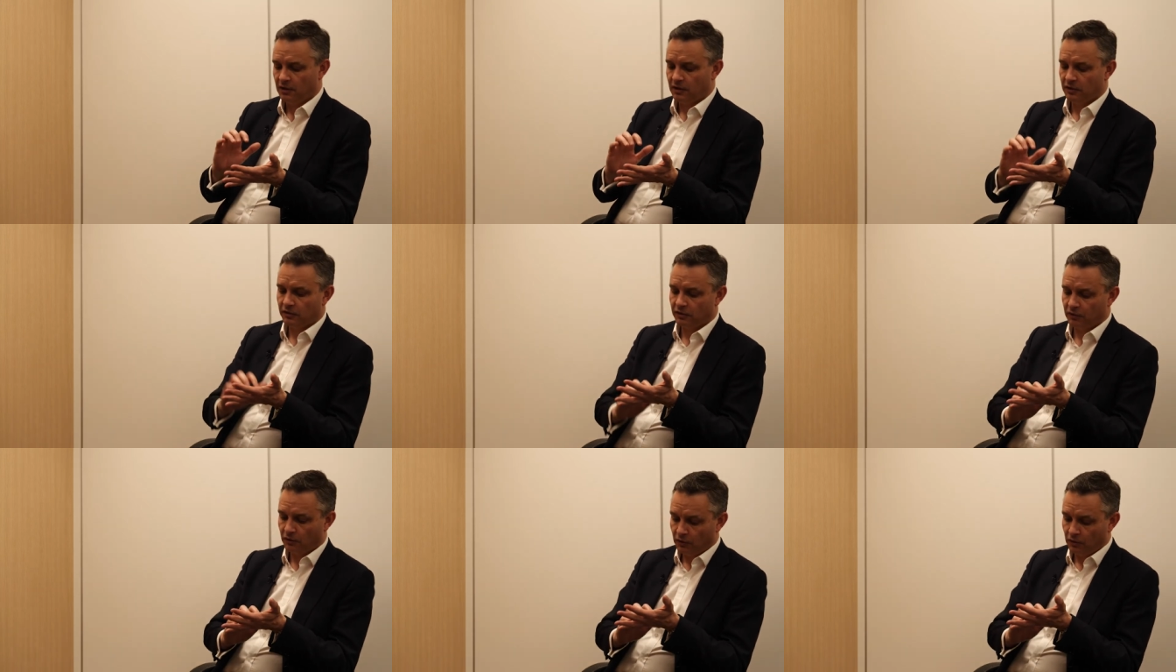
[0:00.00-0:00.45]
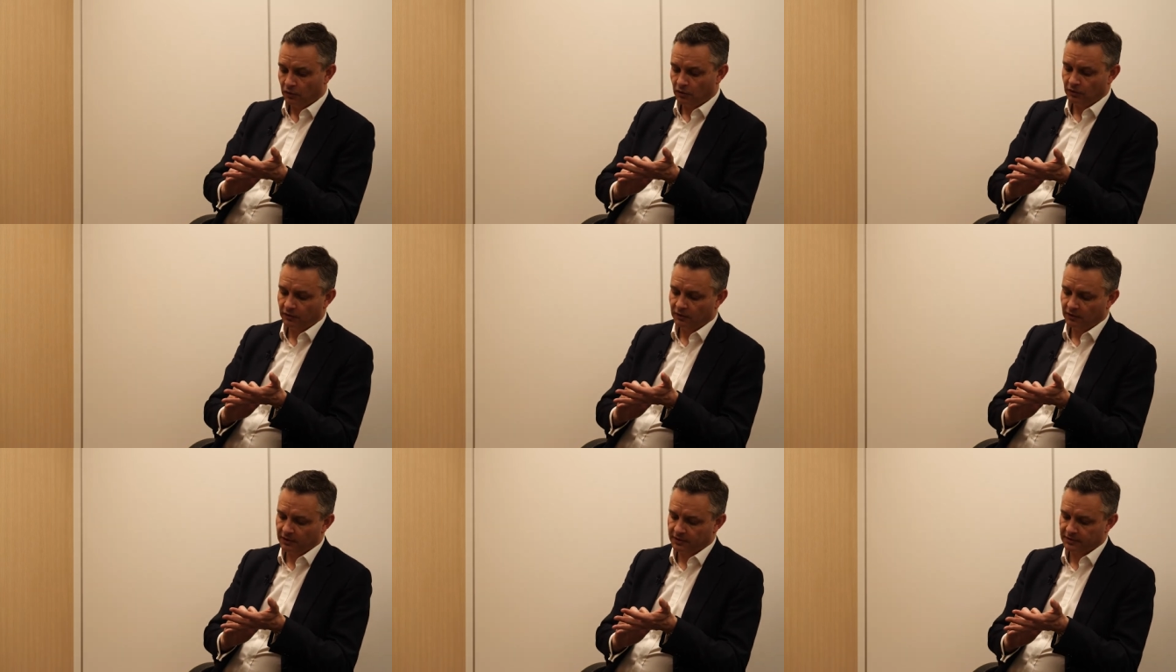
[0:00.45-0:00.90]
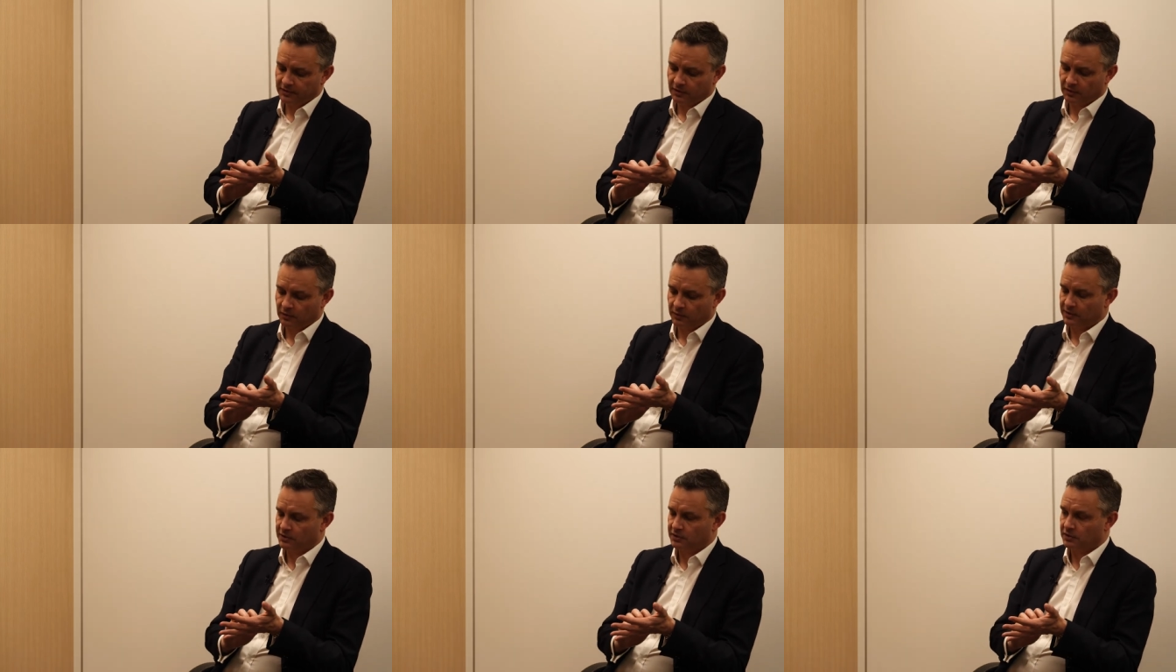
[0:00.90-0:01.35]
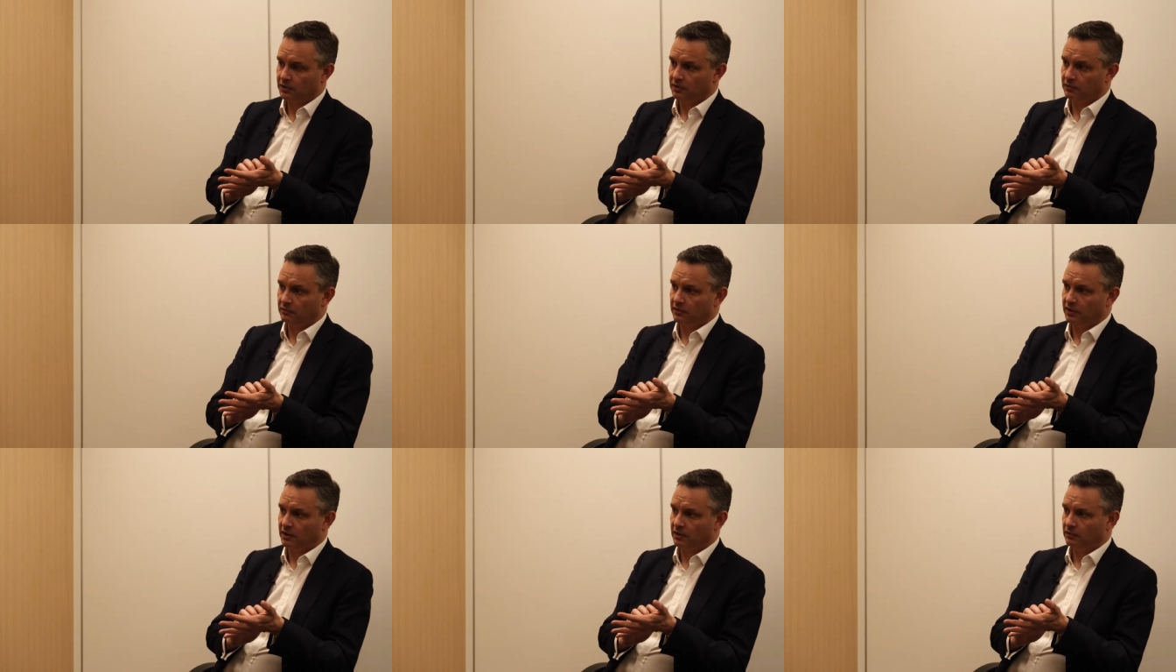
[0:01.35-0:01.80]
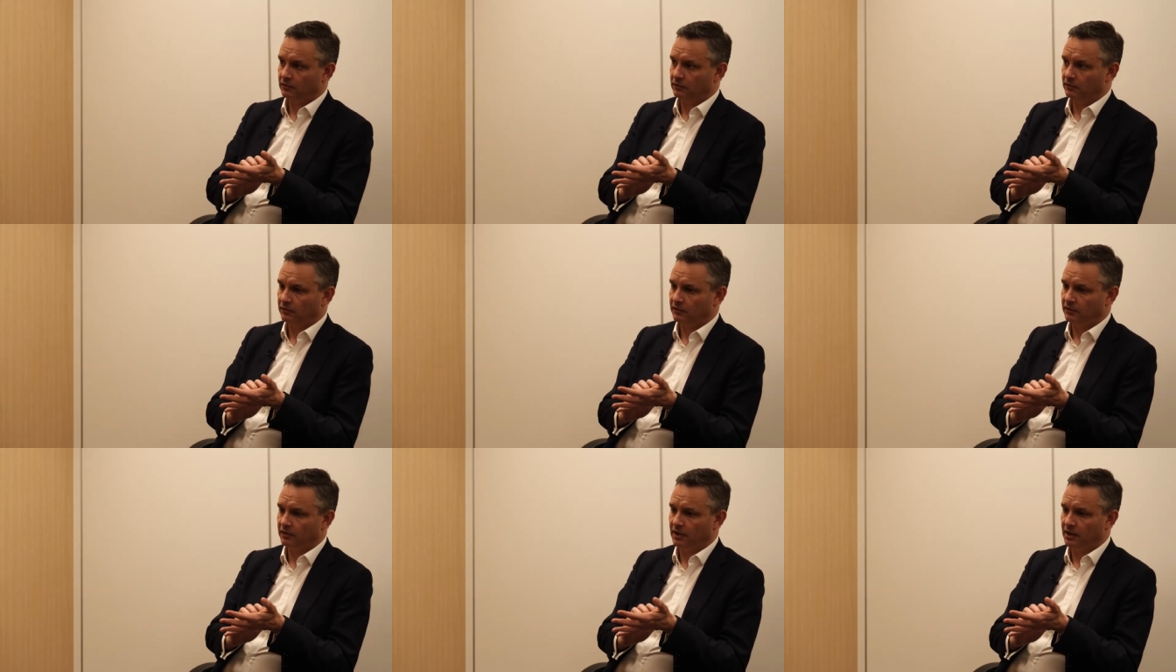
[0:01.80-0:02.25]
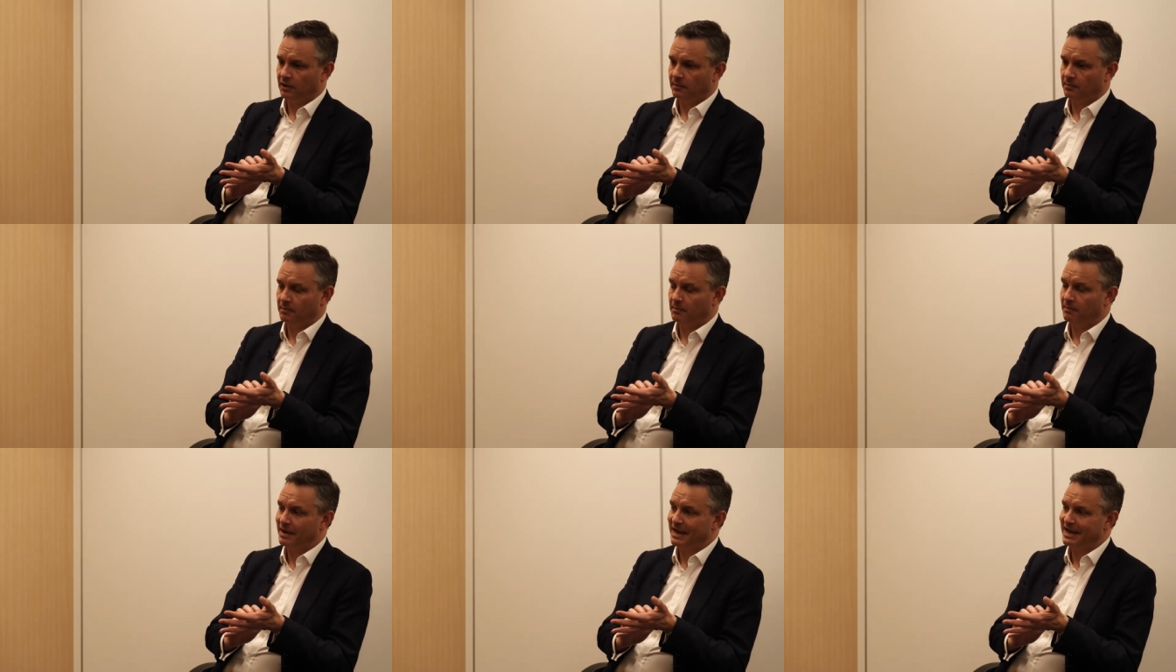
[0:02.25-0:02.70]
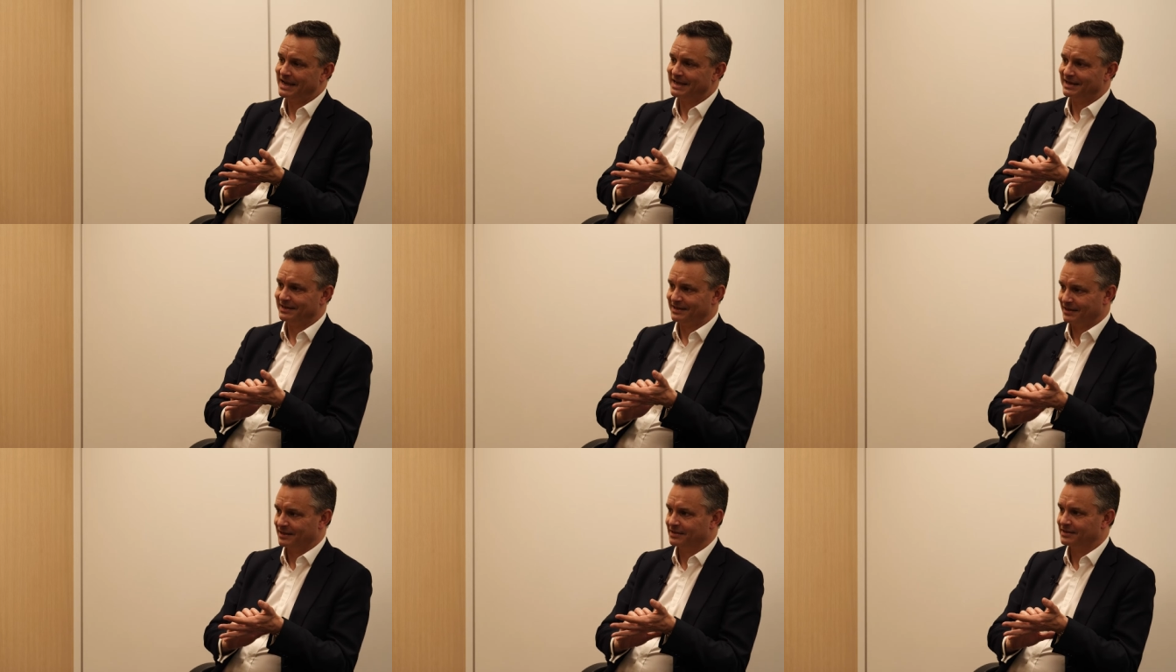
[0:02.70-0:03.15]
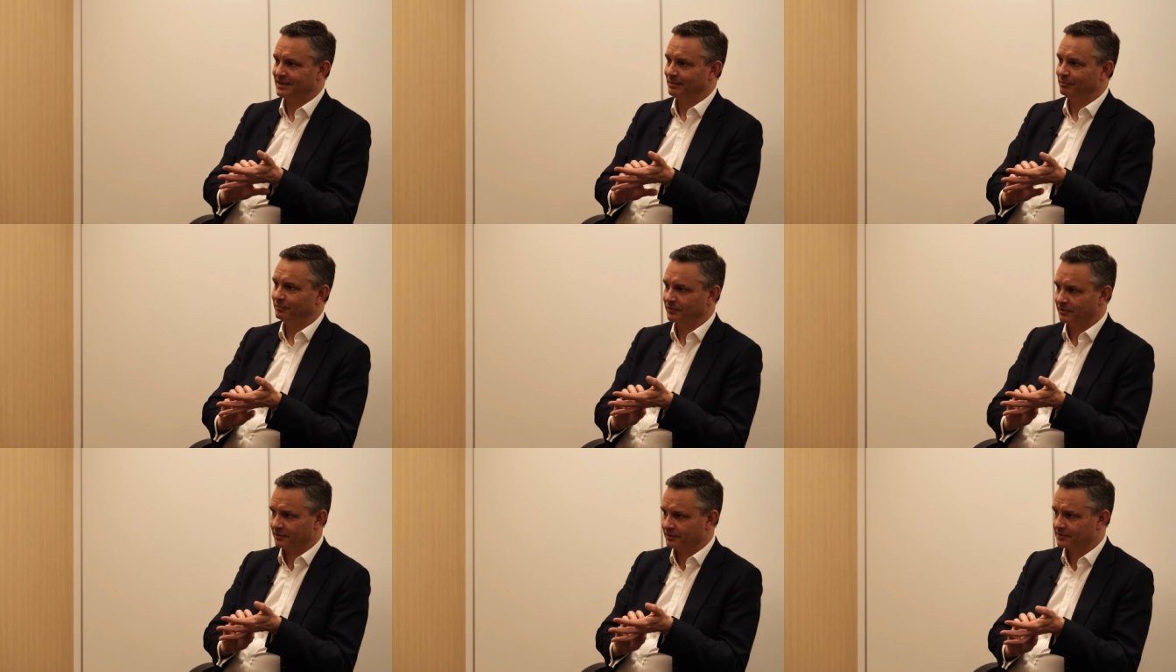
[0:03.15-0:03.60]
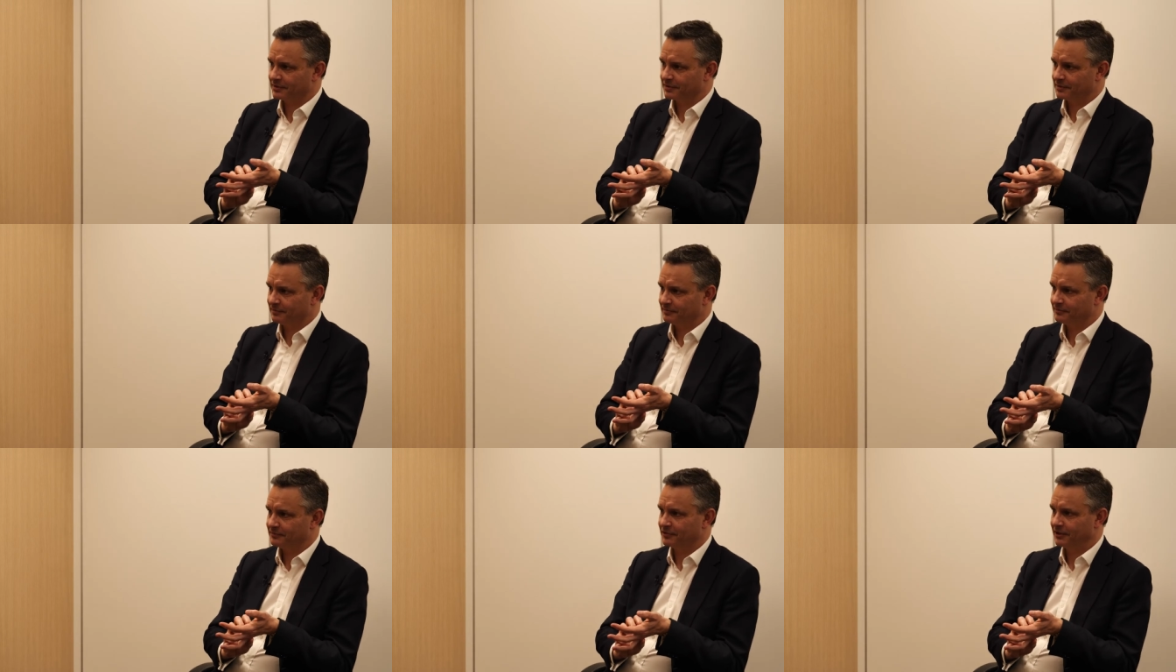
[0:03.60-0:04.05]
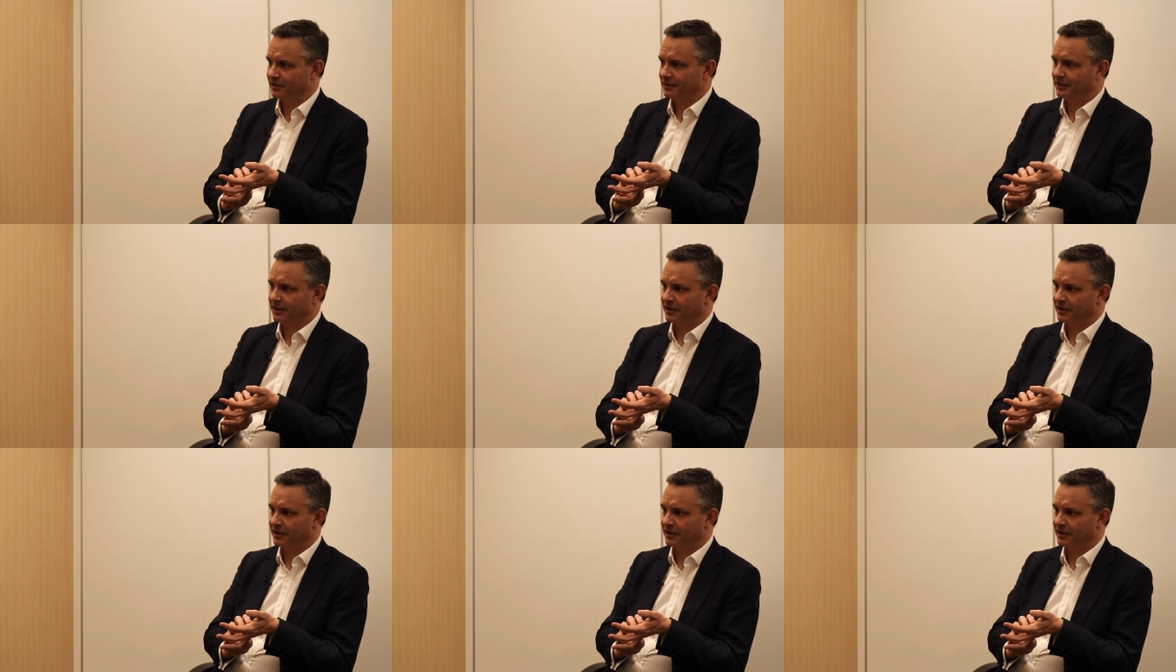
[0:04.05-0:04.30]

Third is a question around um, market acceptance, right?